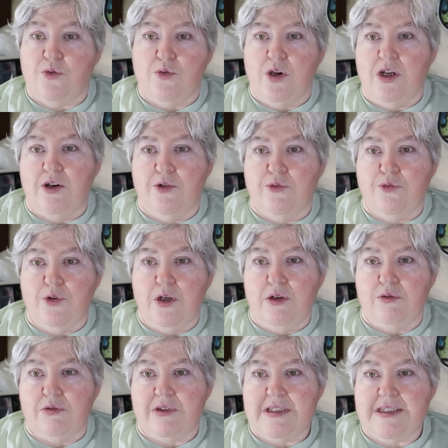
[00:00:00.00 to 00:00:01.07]
greater
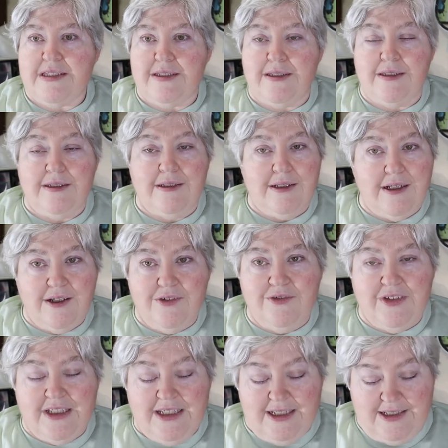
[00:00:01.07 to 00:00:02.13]
frequency
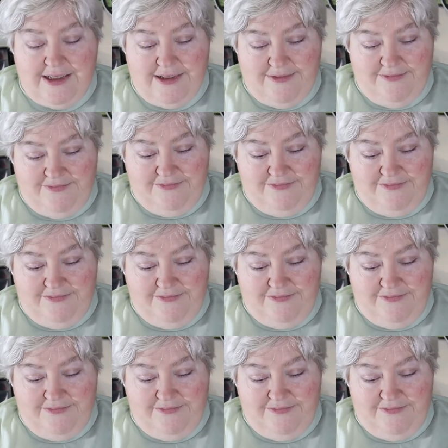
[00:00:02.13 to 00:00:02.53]
of late.